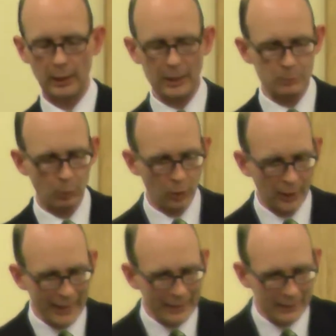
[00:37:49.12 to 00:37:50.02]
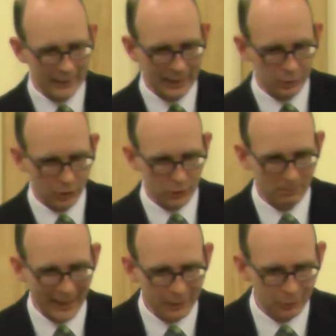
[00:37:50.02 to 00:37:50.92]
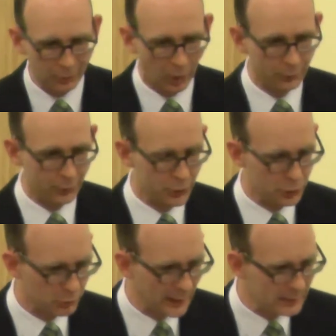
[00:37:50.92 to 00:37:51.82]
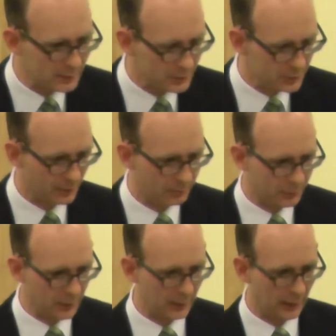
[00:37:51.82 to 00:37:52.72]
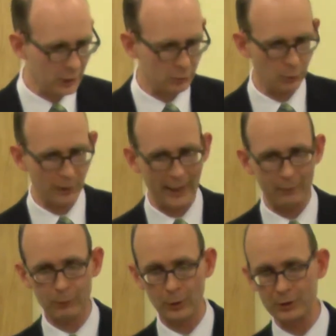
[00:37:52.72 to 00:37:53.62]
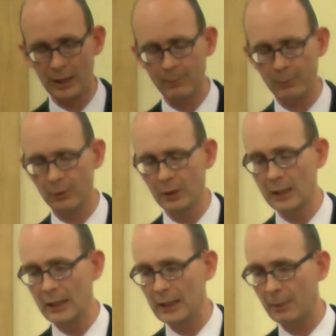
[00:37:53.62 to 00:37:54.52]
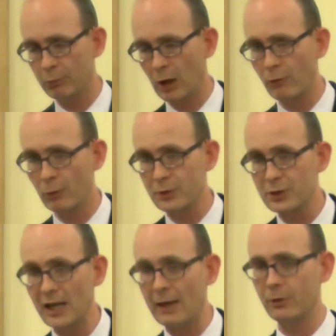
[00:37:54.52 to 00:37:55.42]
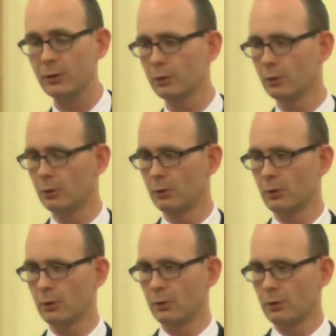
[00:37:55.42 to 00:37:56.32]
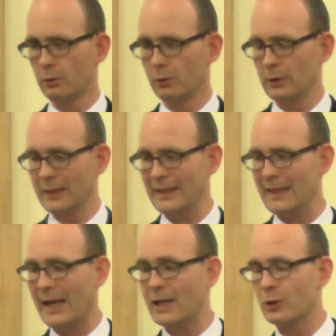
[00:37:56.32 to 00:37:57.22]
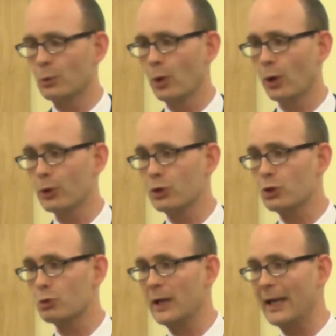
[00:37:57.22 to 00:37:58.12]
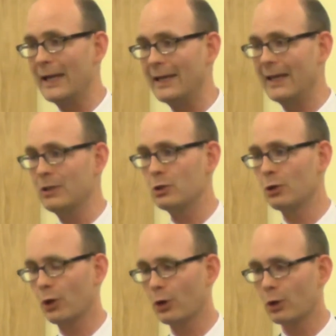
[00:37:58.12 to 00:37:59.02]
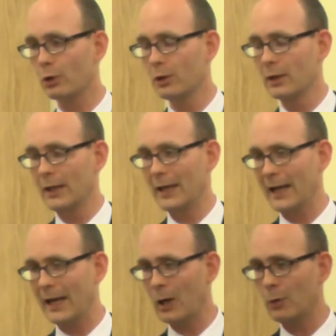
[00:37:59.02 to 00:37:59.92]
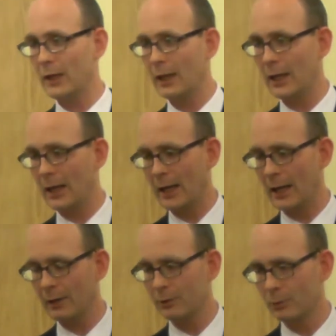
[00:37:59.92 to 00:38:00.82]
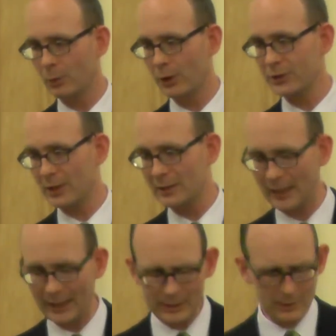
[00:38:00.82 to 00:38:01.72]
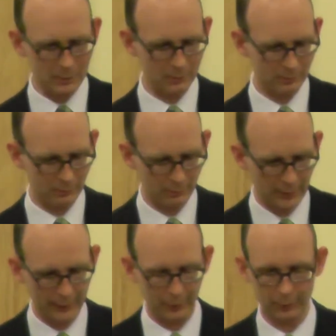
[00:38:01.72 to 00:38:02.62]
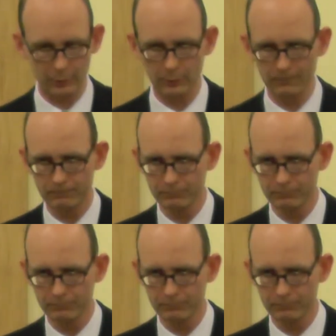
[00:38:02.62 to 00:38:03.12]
It's more likely he just met her on the street, simply as we read, for example, in Proverbs 7, he, as it were, strayed into her area and was enticed by her.